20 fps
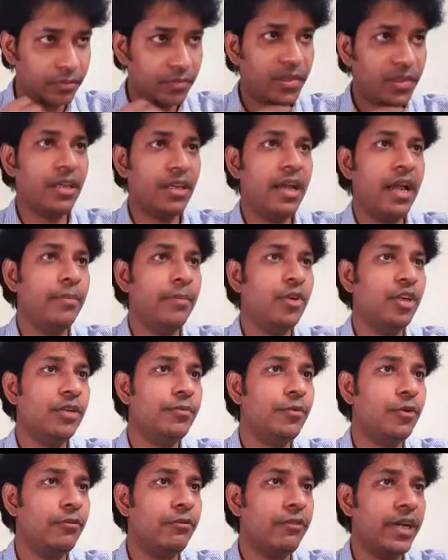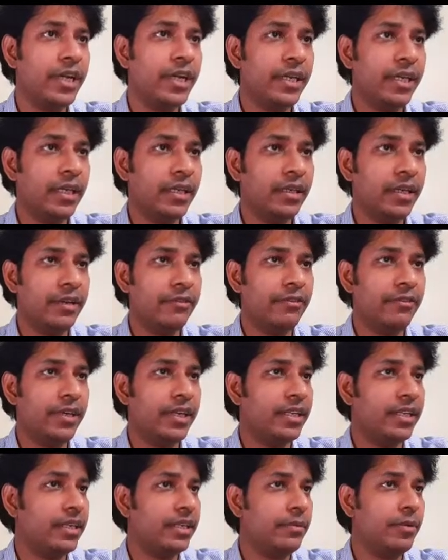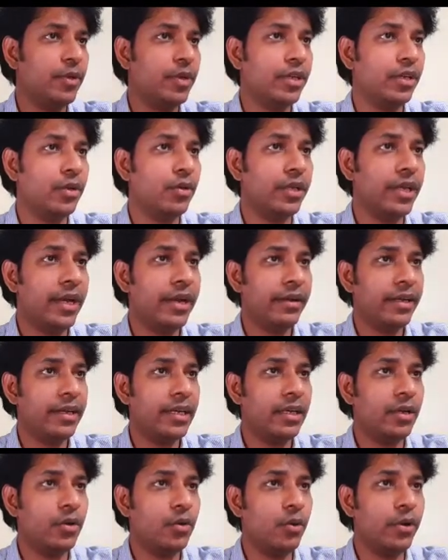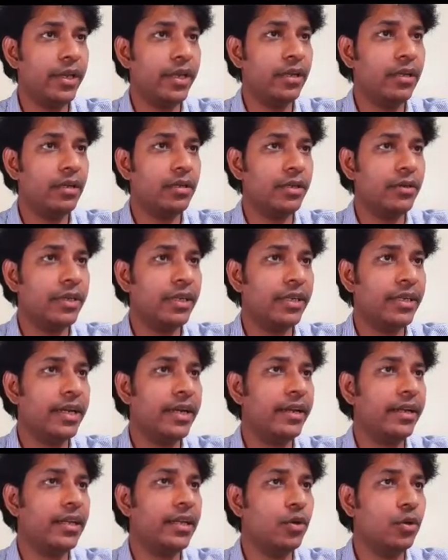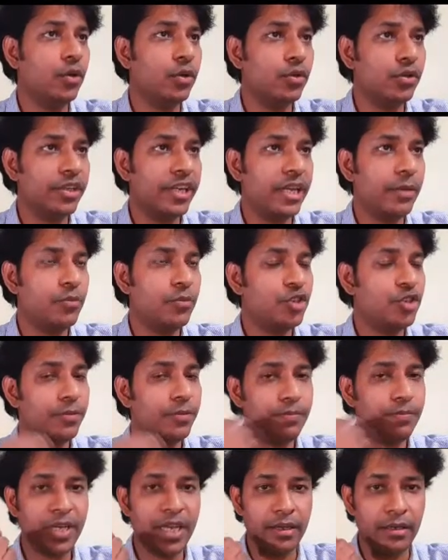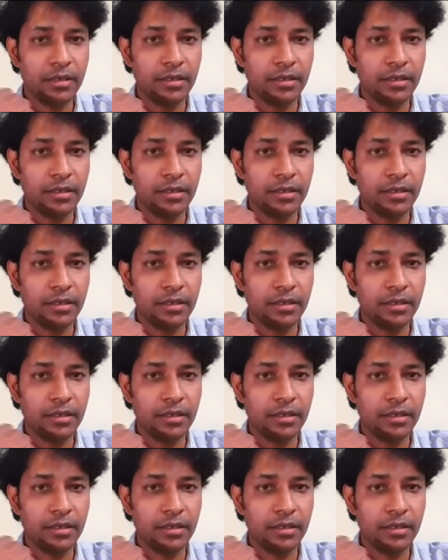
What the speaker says: I'm not providing the affiliate link. You can directly go to Namecheap and